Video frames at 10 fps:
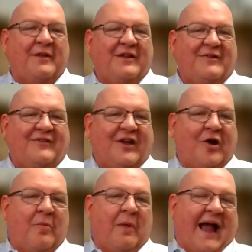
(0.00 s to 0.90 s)
and you see,
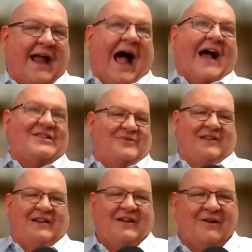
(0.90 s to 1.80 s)
oh my gosh,
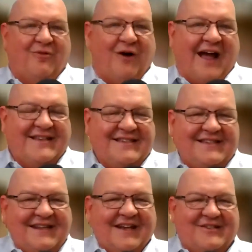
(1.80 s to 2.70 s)
why is
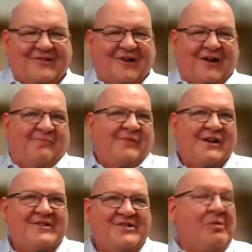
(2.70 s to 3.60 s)
this an extra
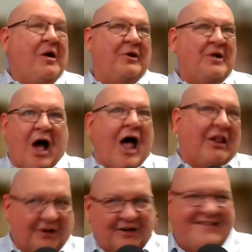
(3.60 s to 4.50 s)

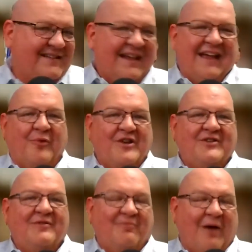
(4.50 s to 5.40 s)
$200?
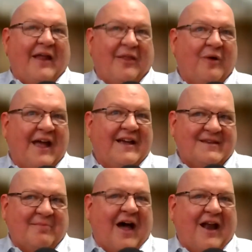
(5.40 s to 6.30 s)
Which, by the way,
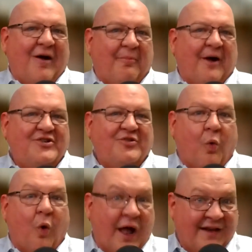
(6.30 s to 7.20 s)
is about how much
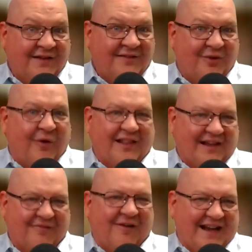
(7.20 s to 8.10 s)
one
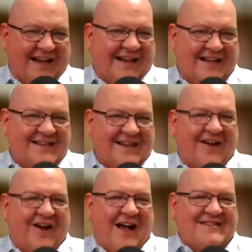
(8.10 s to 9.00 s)
toilet running is going
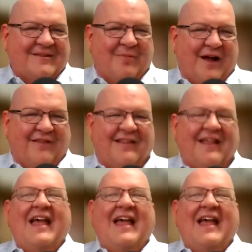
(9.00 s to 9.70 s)
to cost a month.